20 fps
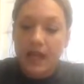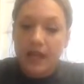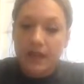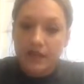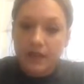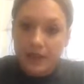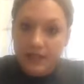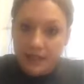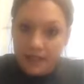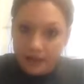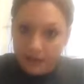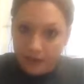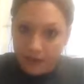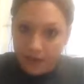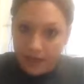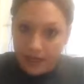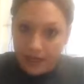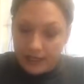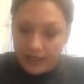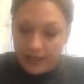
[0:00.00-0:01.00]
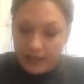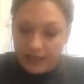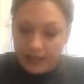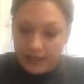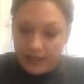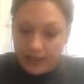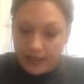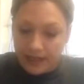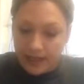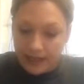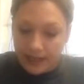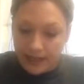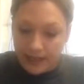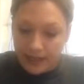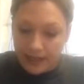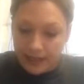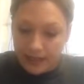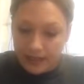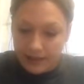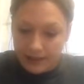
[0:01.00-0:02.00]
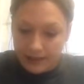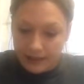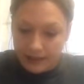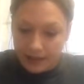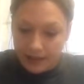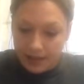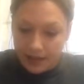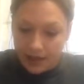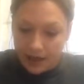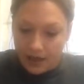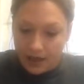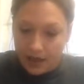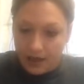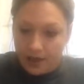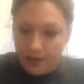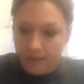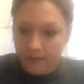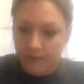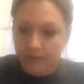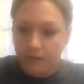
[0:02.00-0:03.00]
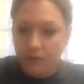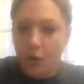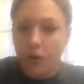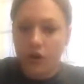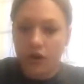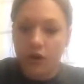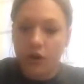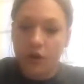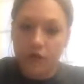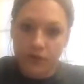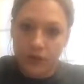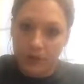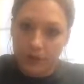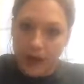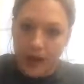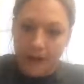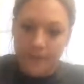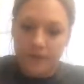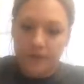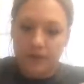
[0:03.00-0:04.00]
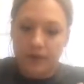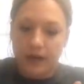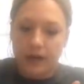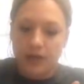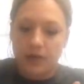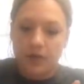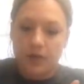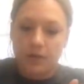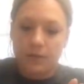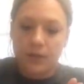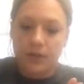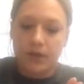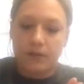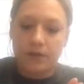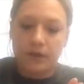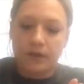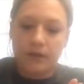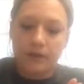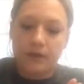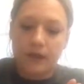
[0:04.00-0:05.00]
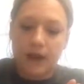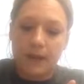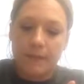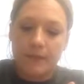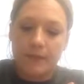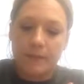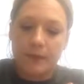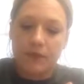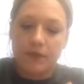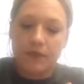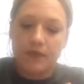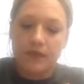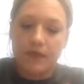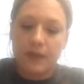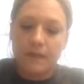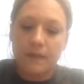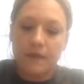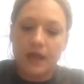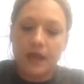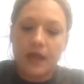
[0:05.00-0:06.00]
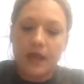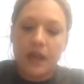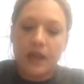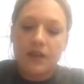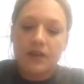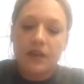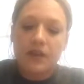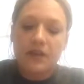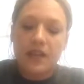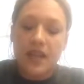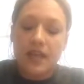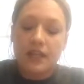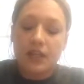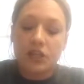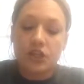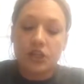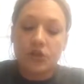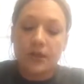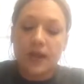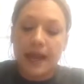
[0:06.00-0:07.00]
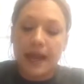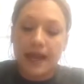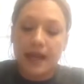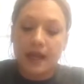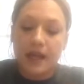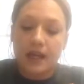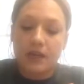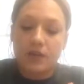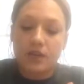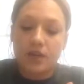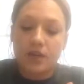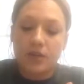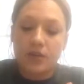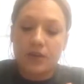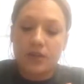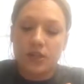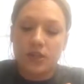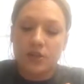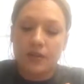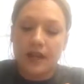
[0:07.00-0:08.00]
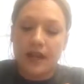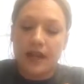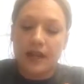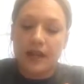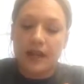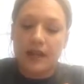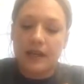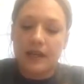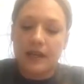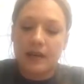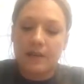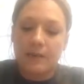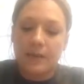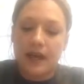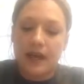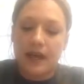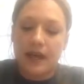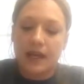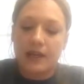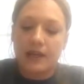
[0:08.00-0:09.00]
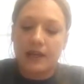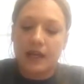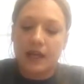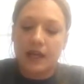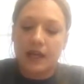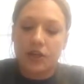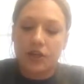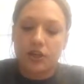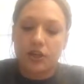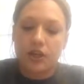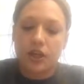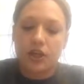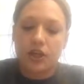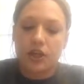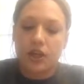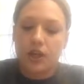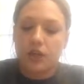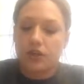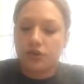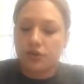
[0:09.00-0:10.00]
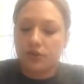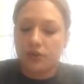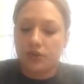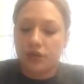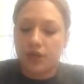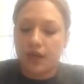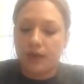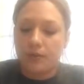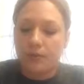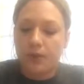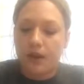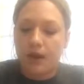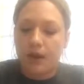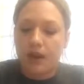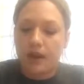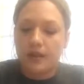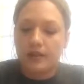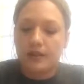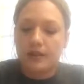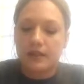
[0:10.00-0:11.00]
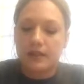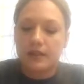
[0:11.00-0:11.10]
The difference is, or over the wraps, right? You could put them over the wraps, both of them. The thing that you cannot do is you cannot combine the ColourCure and True Shine products.